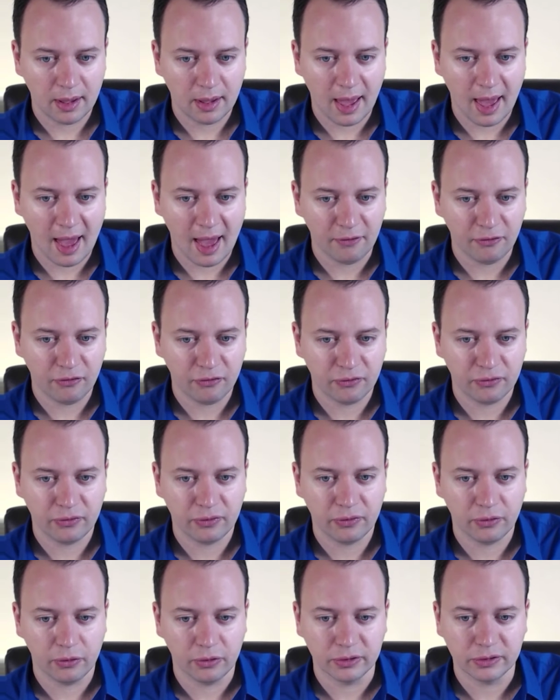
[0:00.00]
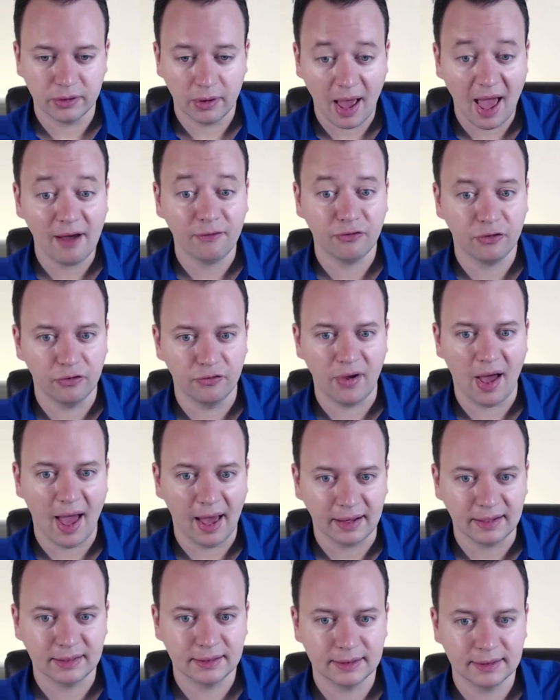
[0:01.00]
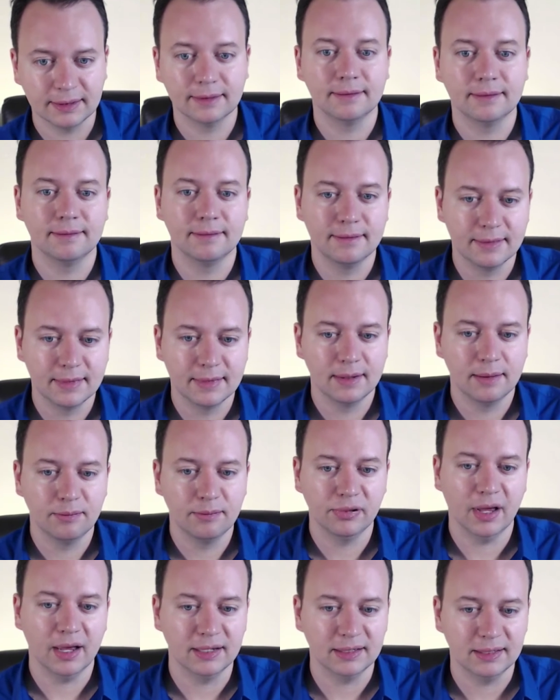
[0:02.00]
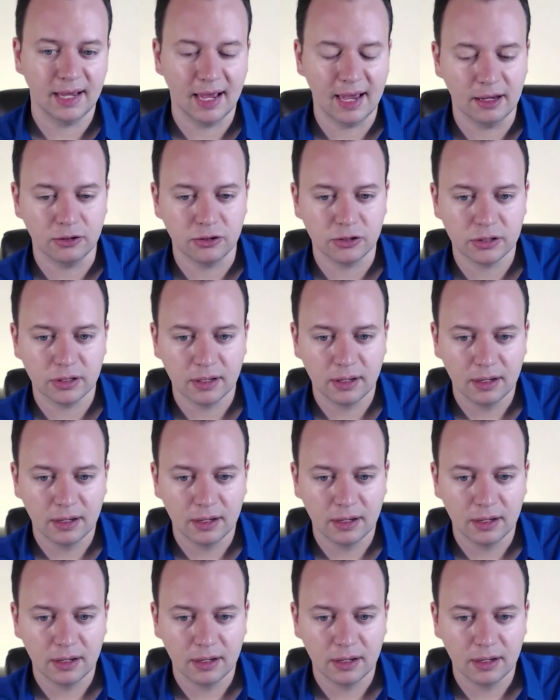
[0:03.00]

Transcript: f of x plus h.